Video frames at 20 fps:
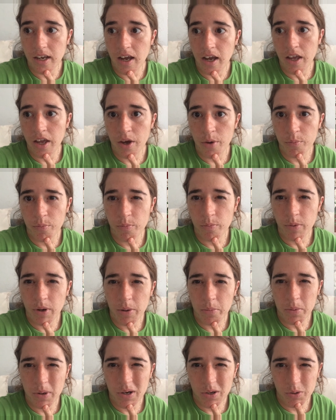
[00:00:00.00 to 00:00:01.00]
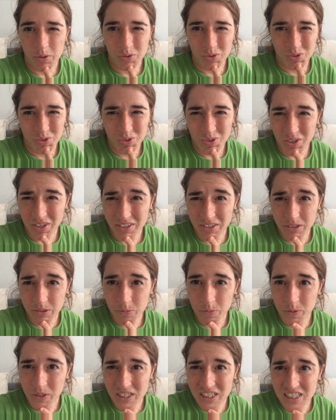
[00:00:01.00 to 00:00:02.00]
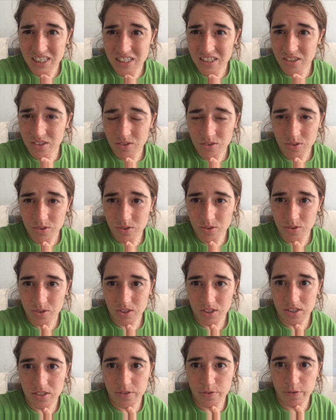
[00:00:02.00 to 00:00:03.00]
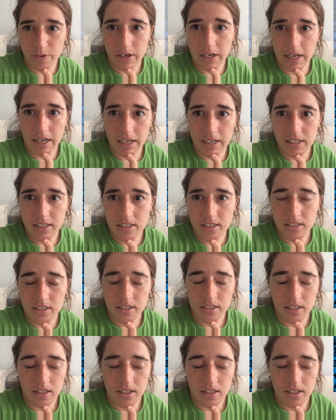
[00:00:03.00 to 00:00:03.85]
I am about 200 pages into Such a Fun Age.